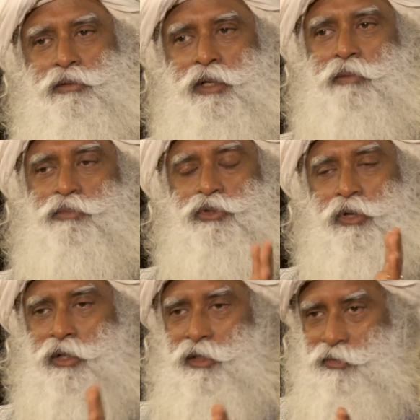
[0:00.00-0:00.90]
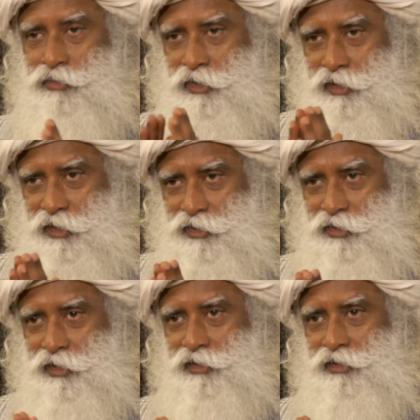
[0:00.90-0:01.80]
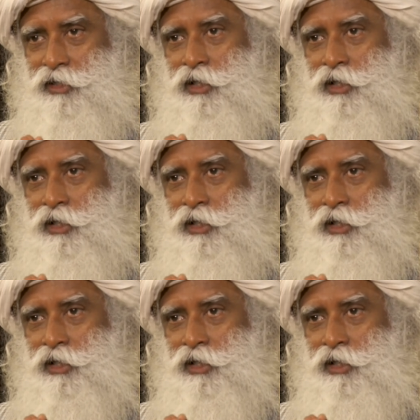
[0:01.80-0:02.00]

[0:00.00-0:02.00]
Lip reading: I'm sorry to say such things,